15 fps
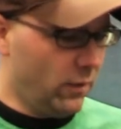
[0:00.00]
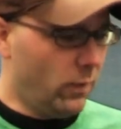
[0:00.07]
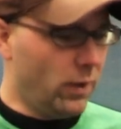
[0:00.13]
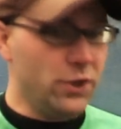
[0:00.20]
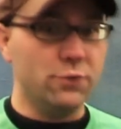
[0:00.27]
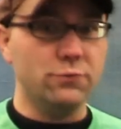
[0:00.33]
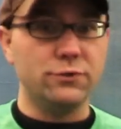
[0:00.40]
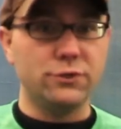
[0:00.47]

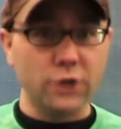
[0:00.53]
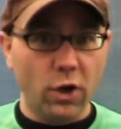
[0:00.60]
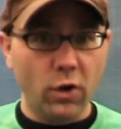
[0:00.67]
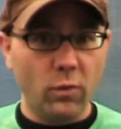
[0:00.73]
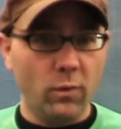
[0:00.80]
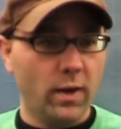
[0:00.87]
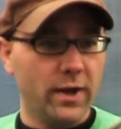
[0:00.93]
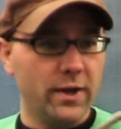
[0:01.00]
What you
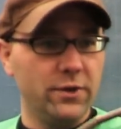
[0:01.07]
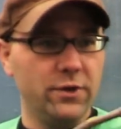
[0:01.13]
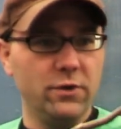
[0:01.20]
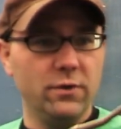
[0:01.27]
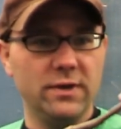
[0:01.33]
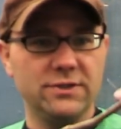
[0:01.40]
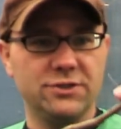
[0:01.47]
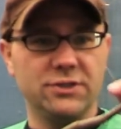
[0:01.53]
don't wanna
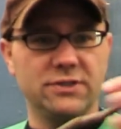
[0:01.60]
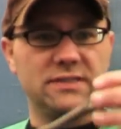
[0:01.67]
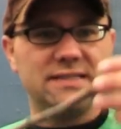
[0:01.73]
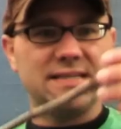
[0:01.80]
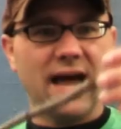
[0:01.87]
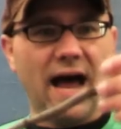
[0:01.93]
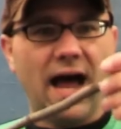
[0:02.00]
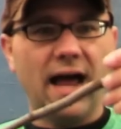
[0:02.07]
do is just
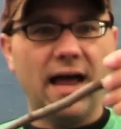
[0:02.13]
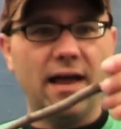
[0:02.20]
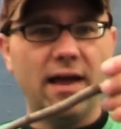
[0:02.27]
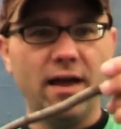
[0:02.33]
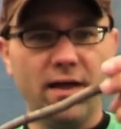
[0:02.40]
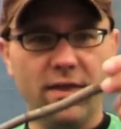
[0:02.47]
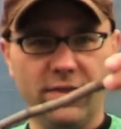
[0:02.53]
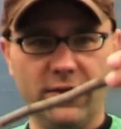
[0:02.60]

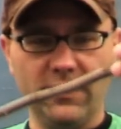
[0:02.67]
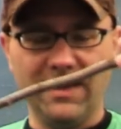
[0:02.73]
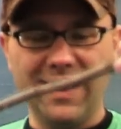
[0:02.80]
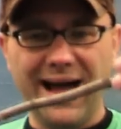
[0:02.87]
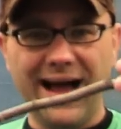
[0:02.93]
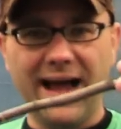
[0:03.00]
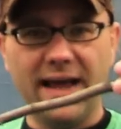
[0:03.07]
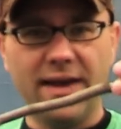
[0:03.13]
tie the
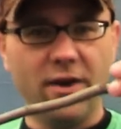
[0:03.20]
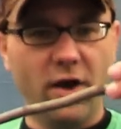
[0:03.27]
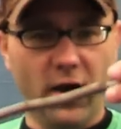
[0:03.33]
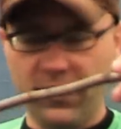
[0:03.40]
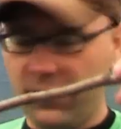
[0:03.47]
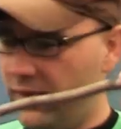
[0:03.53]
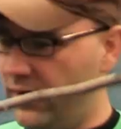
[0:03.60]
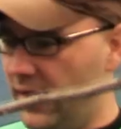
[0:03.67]
line
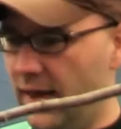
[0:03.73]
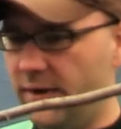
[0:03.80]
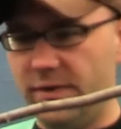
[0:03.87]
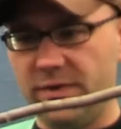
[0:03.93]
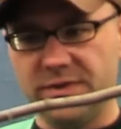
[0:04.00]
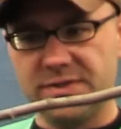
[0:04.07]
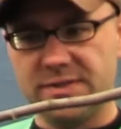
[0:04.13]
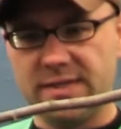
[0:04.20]
onto the end
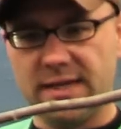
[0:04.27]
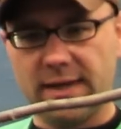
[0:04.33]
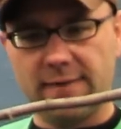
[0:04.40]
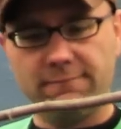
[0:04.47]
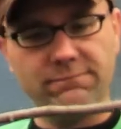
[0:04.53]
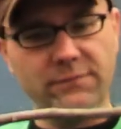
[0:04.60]
of the stick.